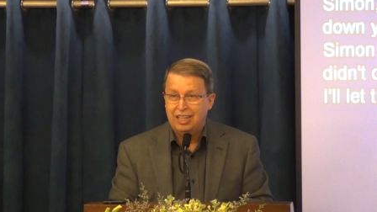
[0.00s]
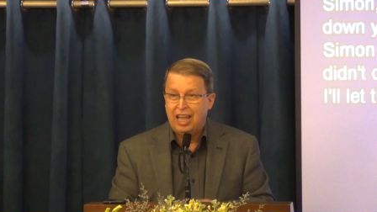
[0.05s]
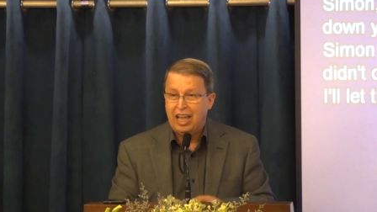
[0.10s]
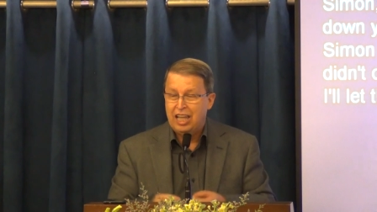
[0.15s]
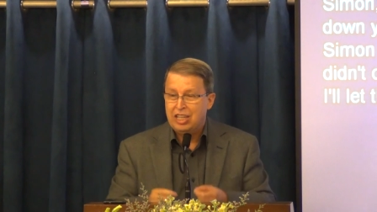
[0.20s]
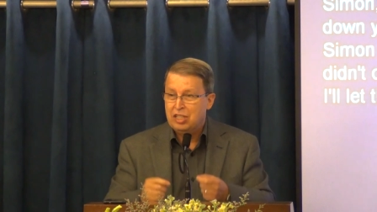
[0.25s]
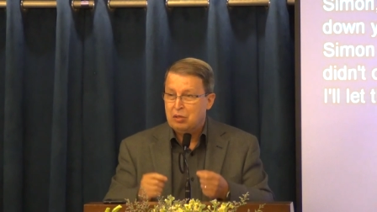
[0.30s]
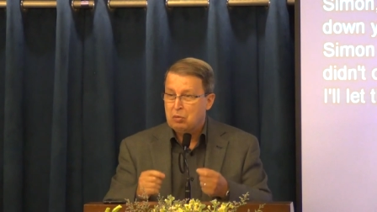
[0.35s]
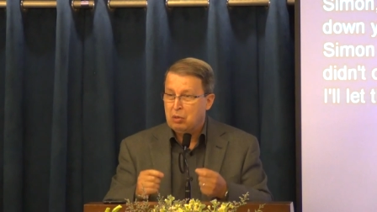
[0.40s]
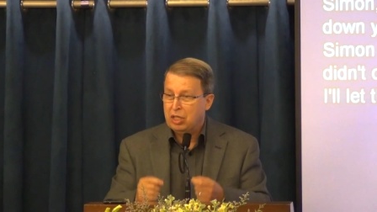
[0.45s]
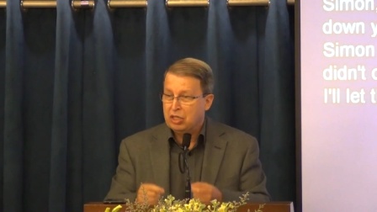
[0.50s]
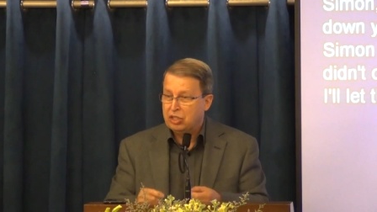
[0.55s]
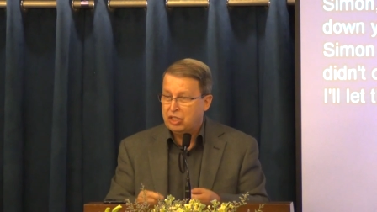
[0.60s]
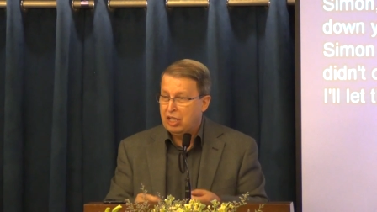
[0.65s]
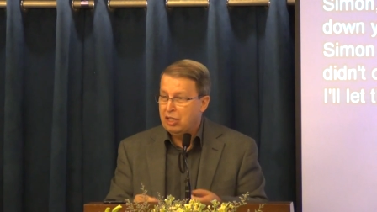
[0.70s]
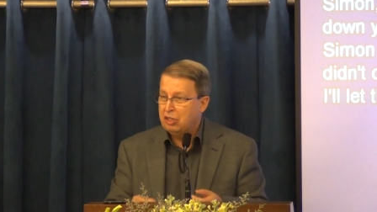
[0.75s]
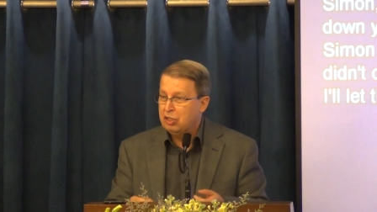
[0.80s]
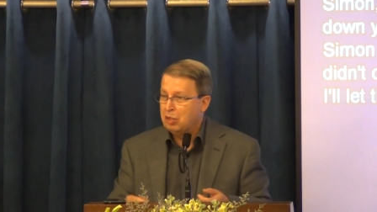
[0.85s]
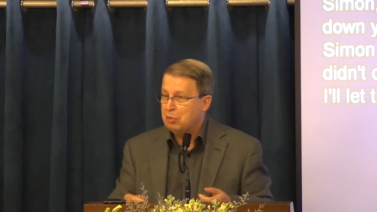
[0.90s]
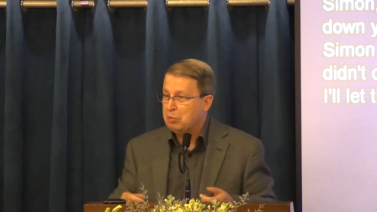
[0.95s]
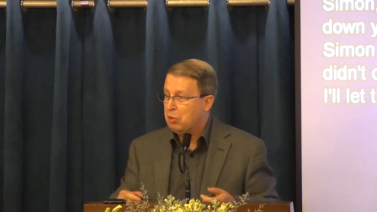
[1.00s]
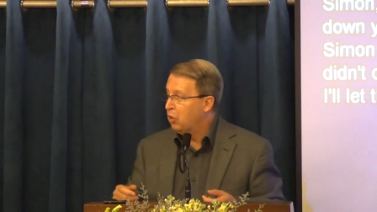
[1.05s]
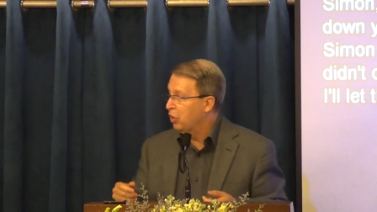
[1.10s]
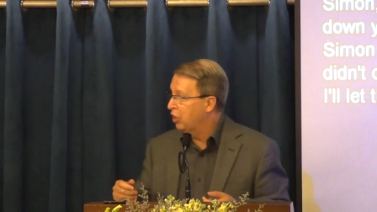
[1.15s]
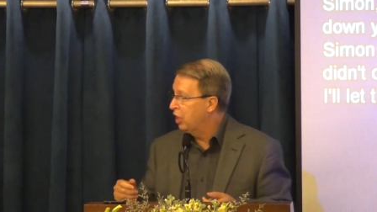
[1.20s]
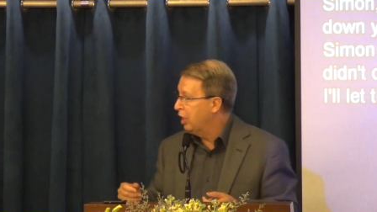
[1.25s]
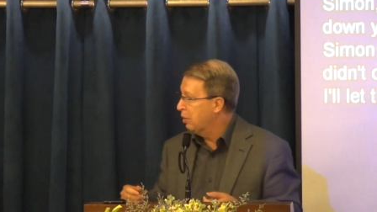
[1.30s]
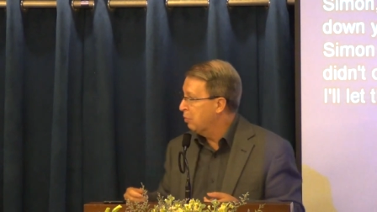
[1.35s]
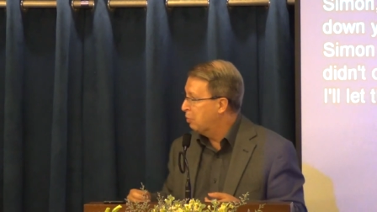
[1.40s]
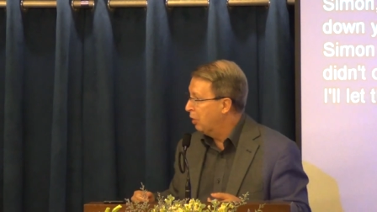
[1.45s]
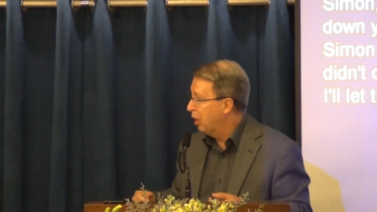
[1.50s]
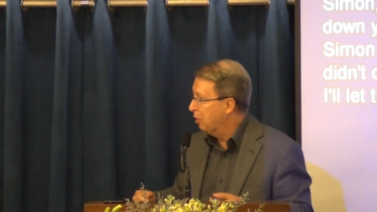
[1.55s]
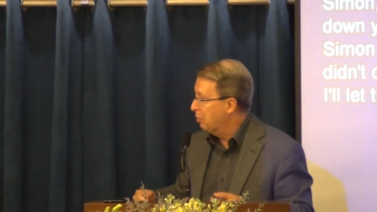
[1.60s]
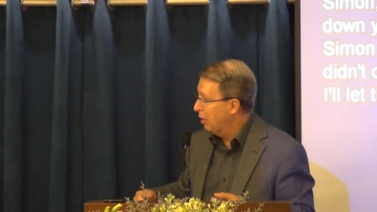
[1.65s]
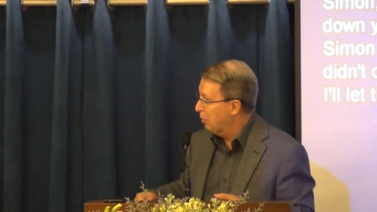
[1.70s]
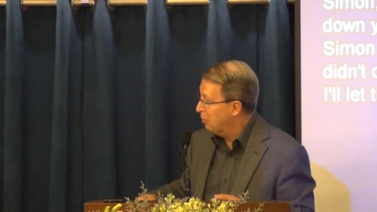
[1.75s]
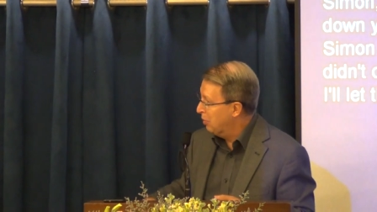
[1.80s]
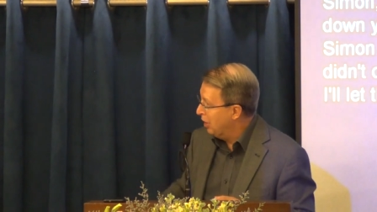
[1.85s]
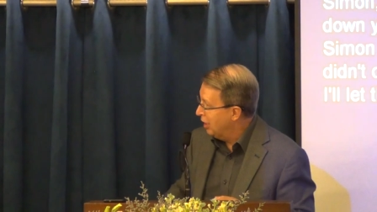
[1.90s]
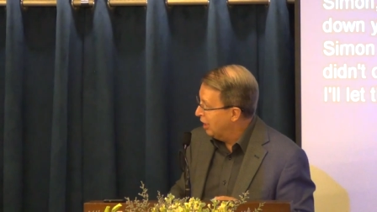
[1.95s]
And he was there in the morning,
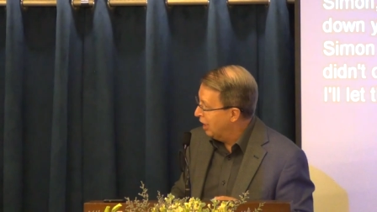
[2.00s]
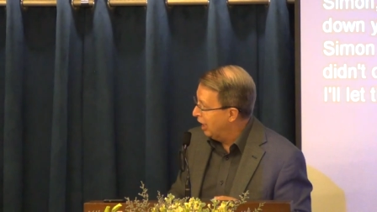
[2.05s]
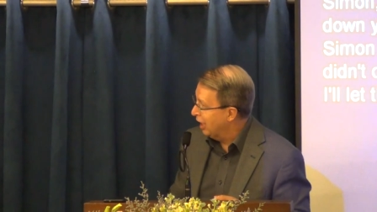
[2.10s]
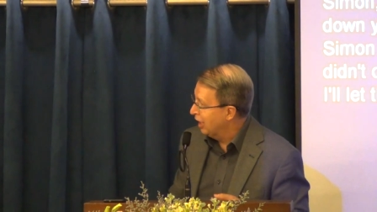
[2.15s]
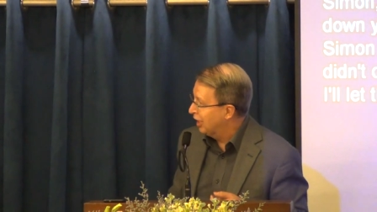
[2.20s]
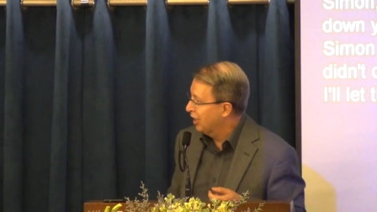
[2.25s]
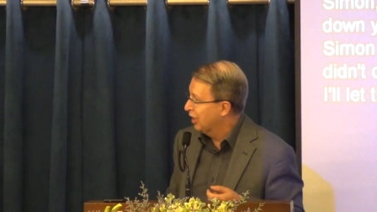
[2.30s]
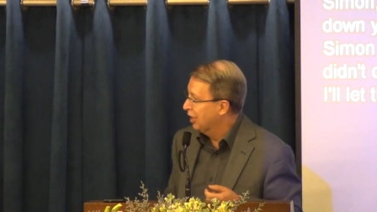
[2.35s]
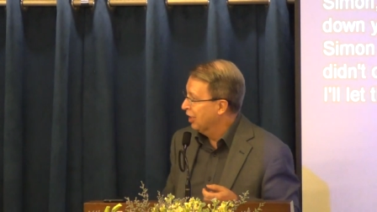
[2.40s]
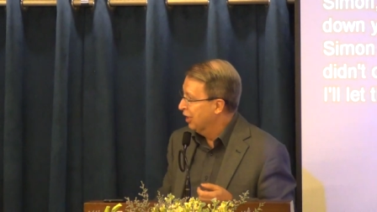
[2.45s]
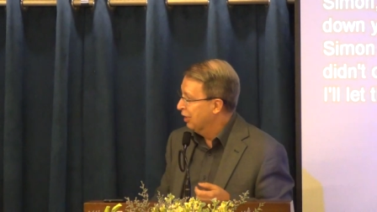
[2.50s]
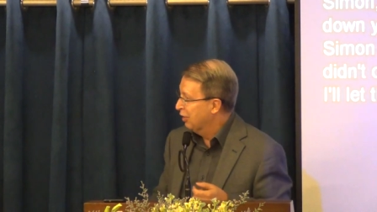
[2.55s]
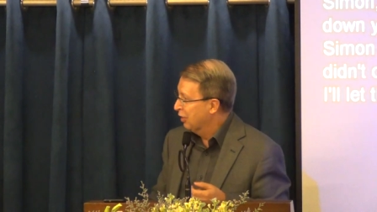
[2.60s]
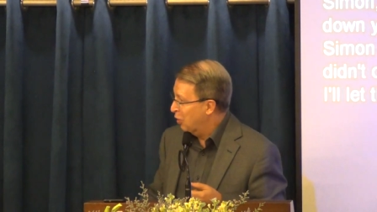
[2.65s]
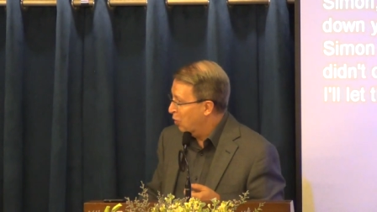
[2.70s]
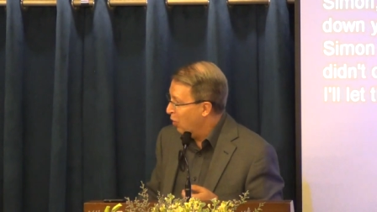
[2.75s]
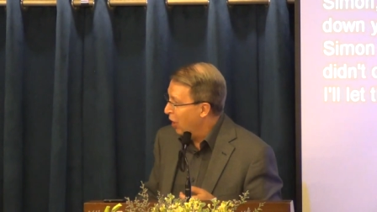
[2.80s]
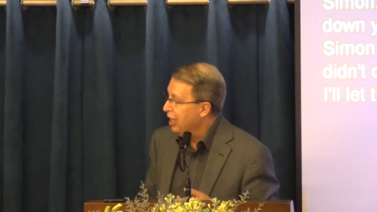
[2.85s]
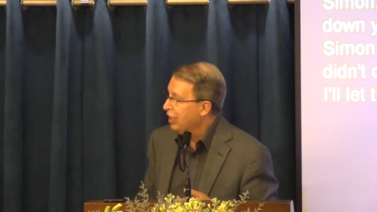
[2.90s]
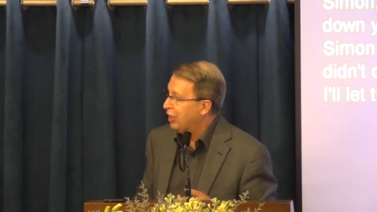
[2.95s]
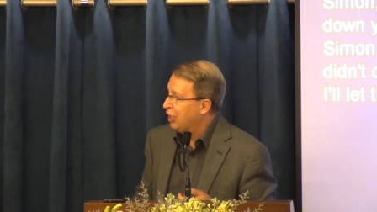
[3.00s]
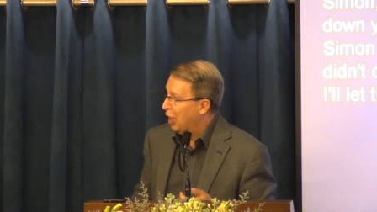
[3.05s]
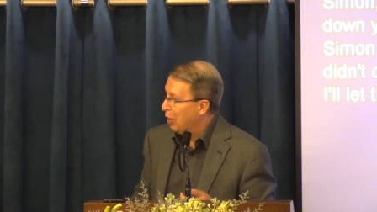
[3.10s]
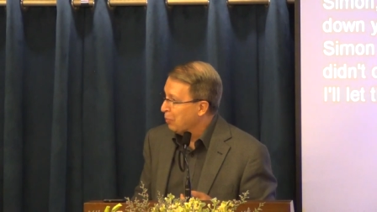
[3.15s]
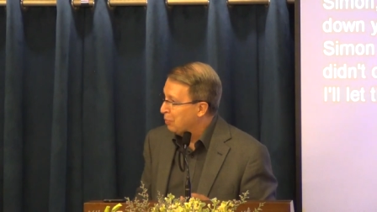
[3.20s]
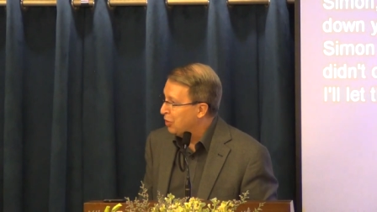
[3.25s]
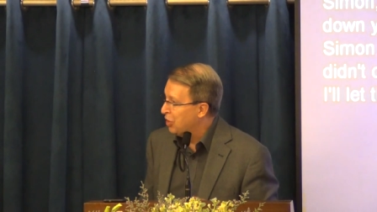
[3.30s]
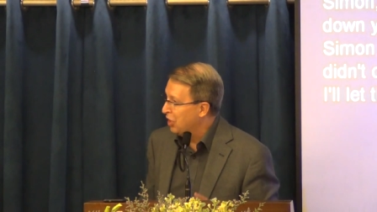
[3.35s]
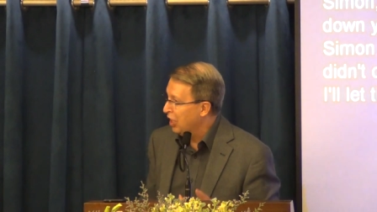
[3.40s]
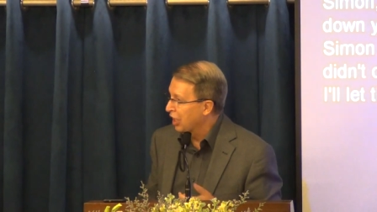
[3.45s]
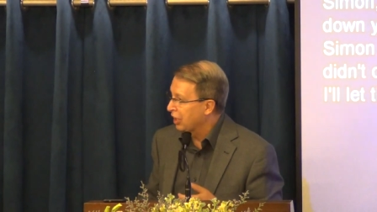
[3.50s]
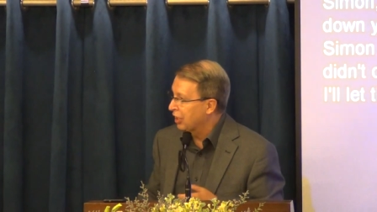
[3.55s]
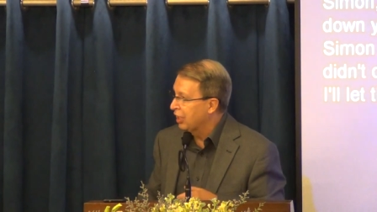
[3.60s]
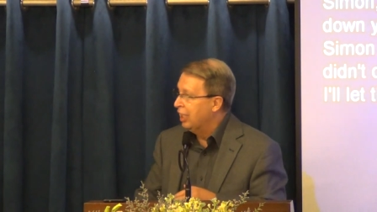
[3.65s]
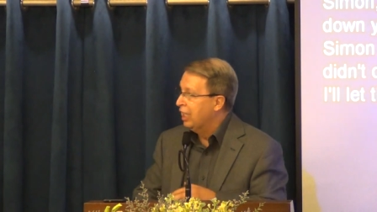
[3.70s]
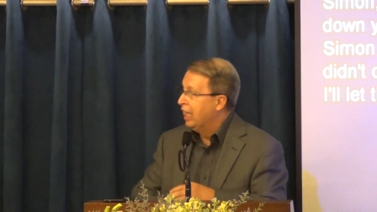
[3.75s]
probably like quite upset,